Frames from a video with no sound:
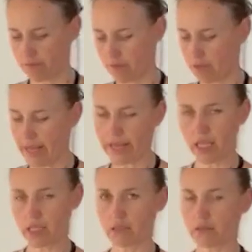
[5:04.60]
like
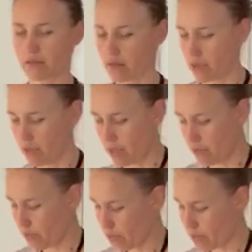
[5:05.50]
it.
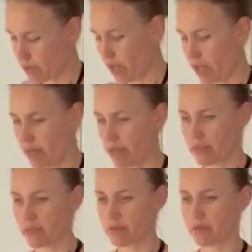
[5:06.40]
but yeah,
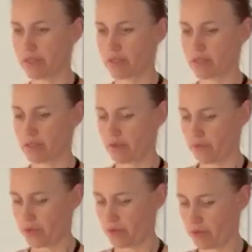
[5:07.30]
let's stick
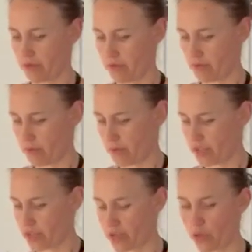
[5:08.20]
with the
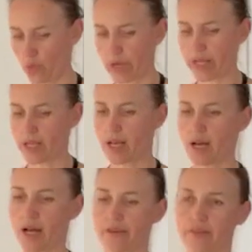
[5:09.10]
traditional way.
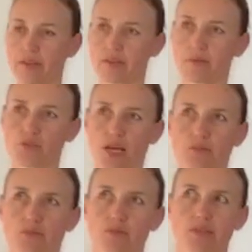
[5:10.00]
I think
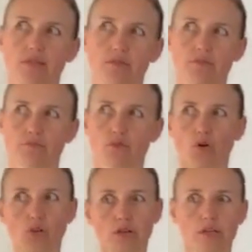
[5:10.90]
sometimes
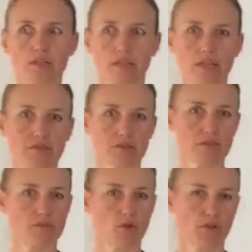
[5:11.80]
taller leaves and
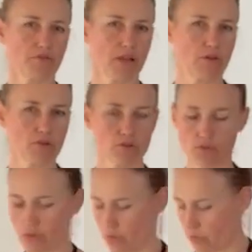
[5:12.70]
smaller flowers also